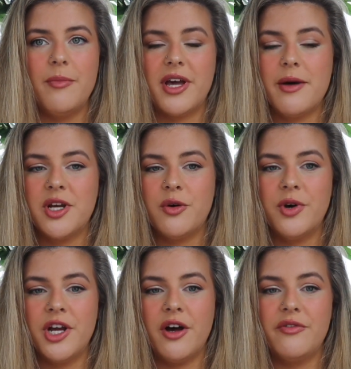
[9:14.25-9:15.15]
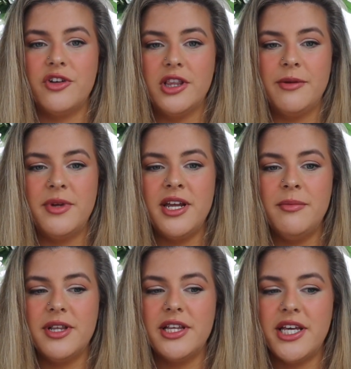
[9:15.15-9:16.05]
becoming aware of your
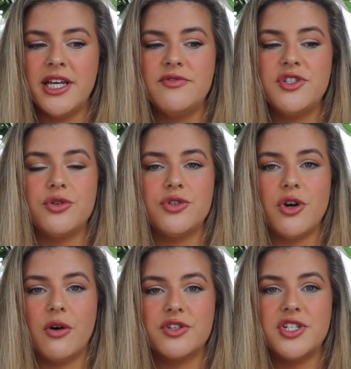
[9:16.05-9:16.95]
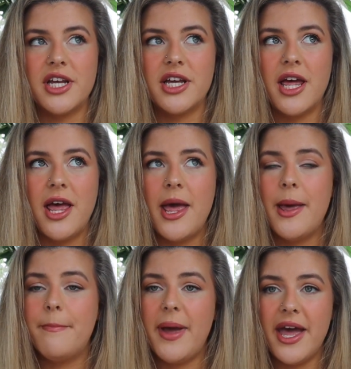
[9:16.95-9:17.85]
limiting beliefs, your toxic
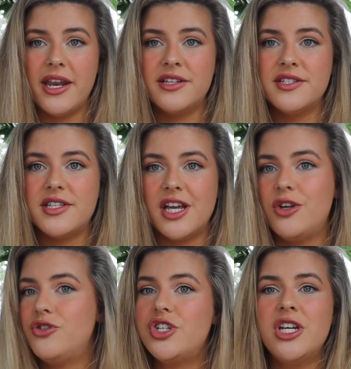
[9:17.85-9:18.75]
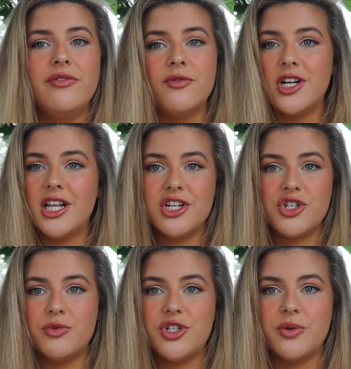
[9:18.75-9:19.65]
patterns that you didn't even realize
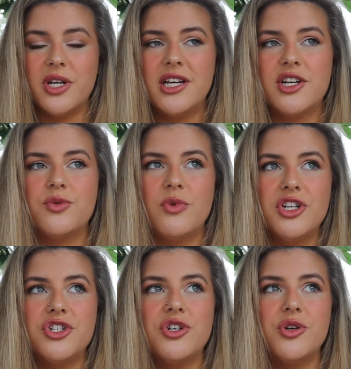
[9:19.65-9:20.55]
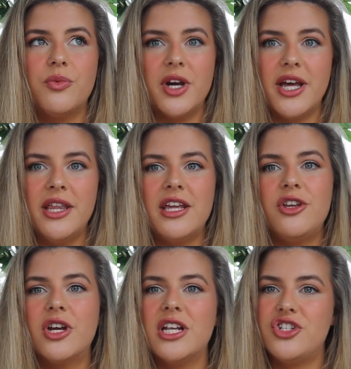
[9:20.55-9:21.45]
you were doing, because once you're aware, then
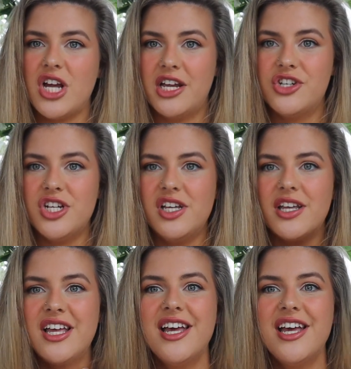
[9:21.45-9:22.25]
you can change it.